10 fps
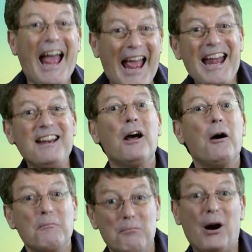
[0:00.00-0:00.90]
and
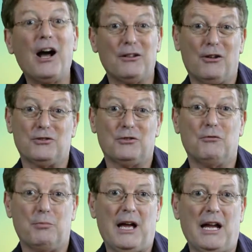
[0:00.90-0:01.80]

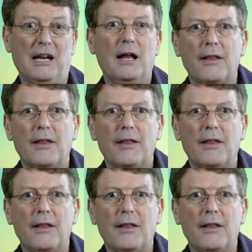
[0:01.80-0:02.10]
biological pain.